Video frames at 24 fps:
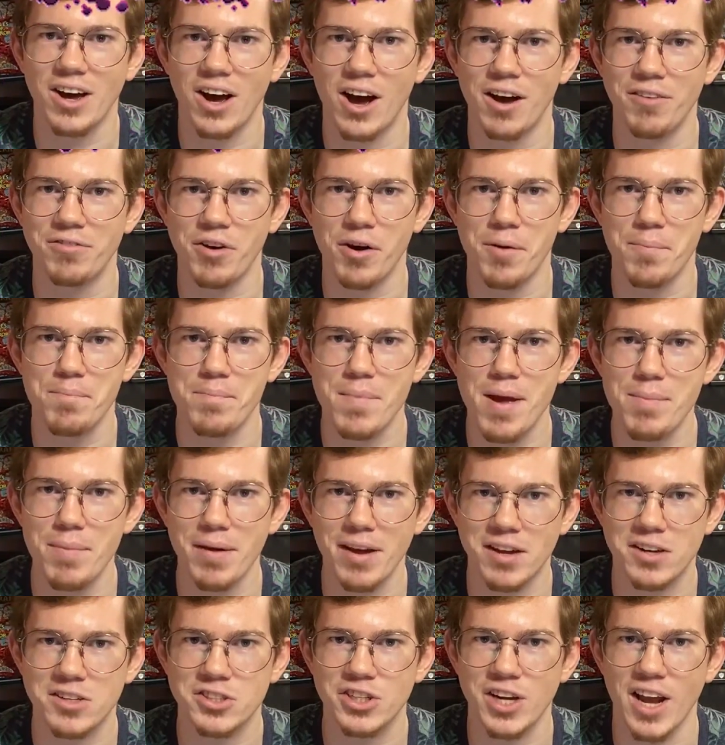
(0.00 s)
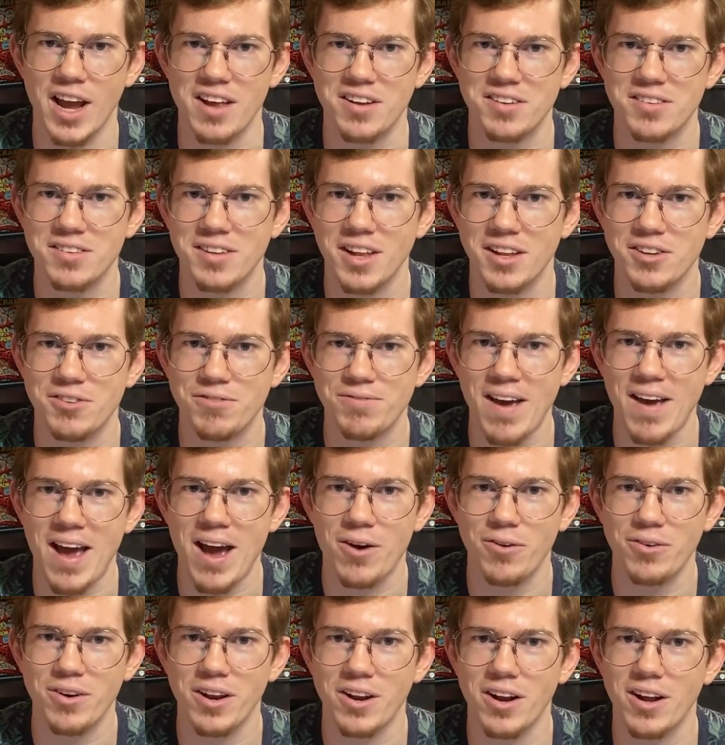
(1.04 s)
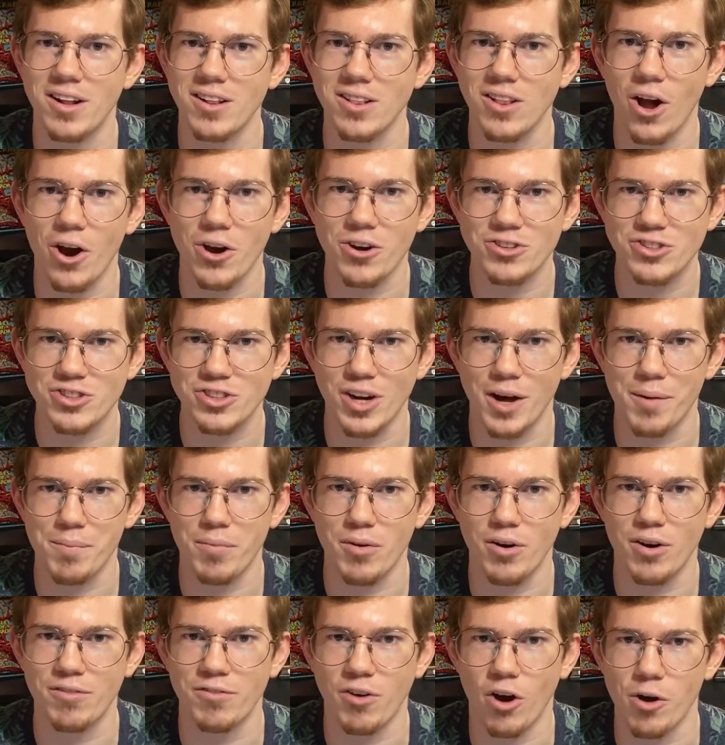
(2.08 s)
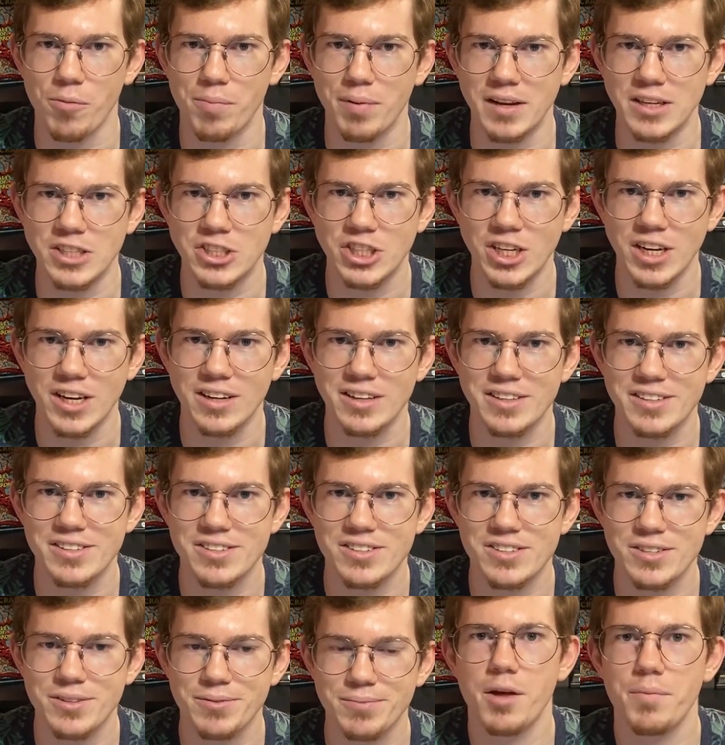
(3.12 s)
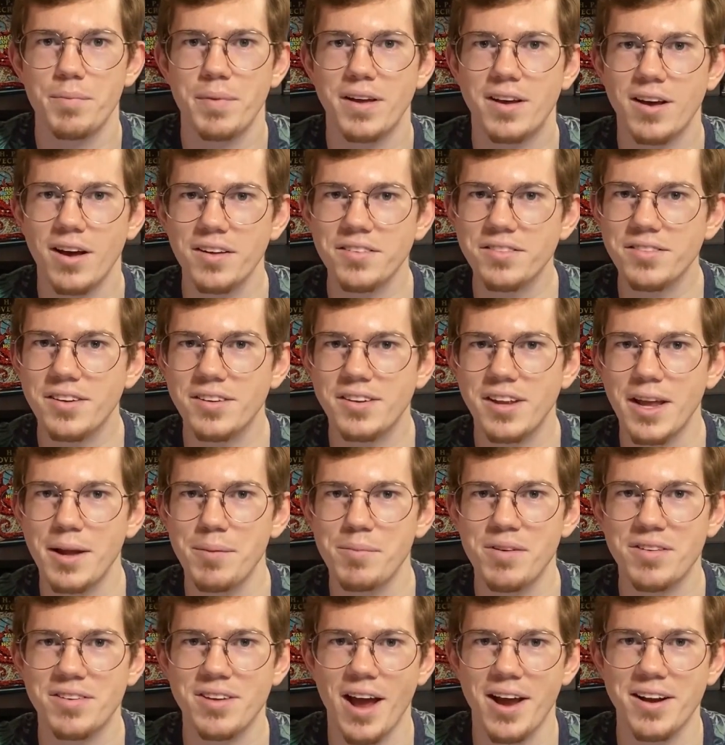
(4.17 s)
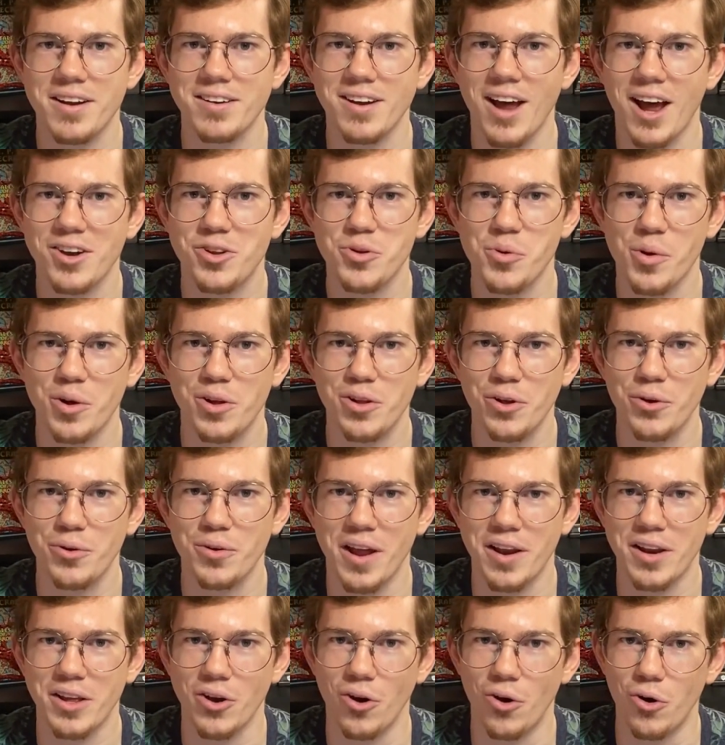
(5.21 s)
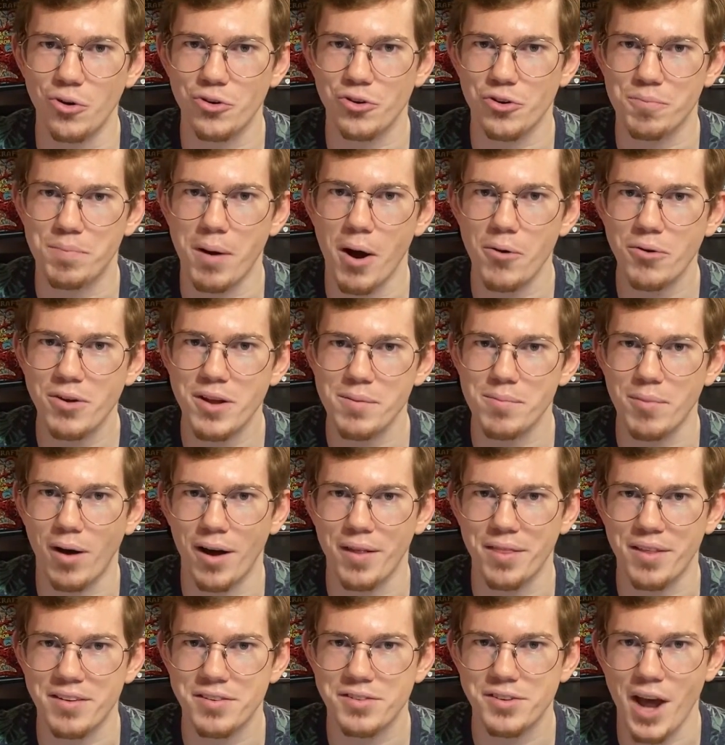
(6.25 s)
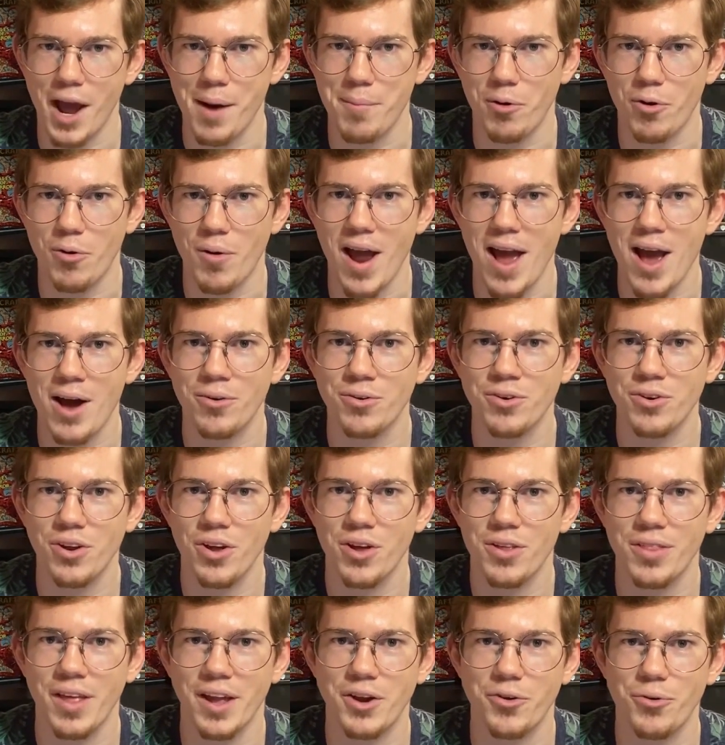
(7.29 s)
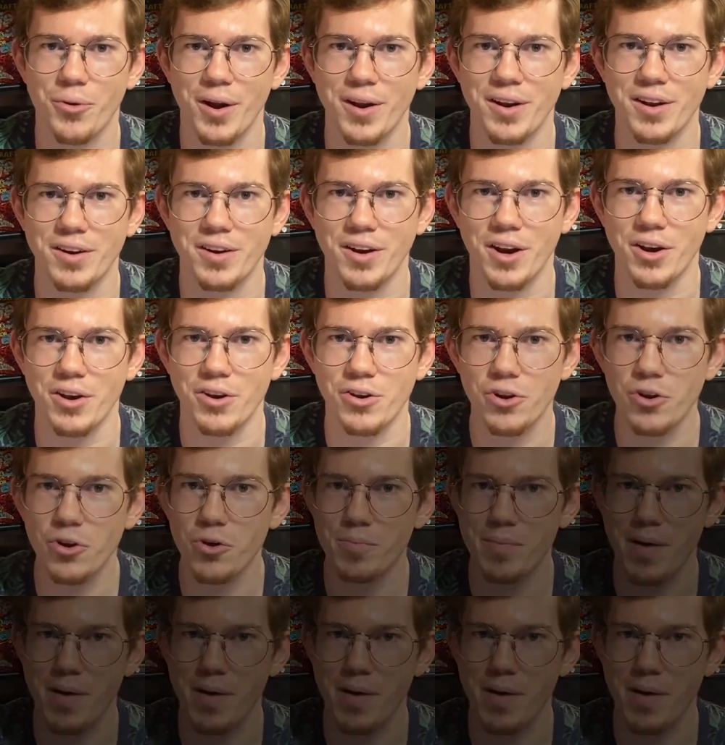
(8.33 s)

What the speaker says: of a Mimic chest that's found in a large number of RPGs. Because the team decided not to include any older Pokemon this time around, they created a new